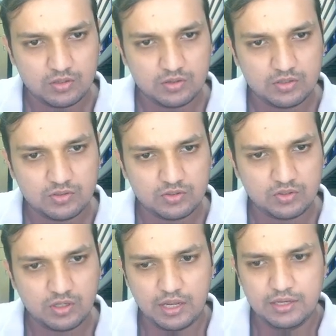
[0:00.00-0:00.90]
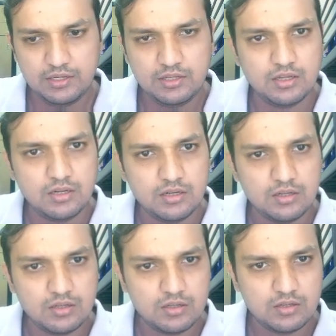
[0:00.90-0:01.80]
This is a 9 here.
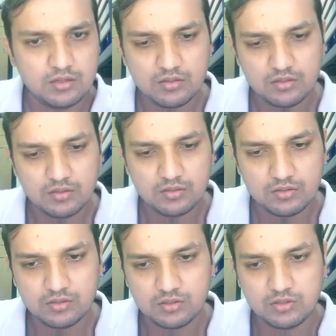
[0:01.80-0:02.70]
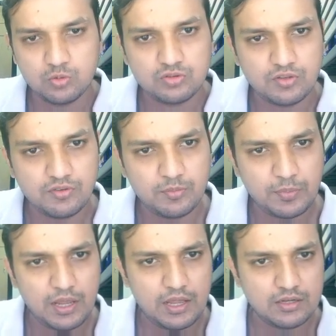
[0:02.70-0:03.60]
A 2, 7
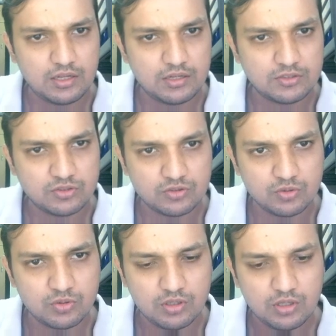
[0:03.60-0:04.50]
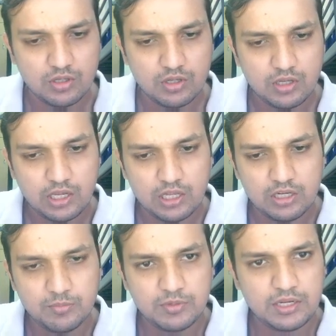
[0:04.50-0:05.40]
pair, that should
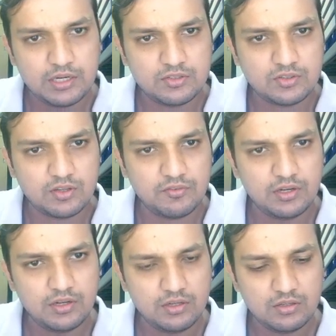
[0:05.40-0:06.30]
eliminate 7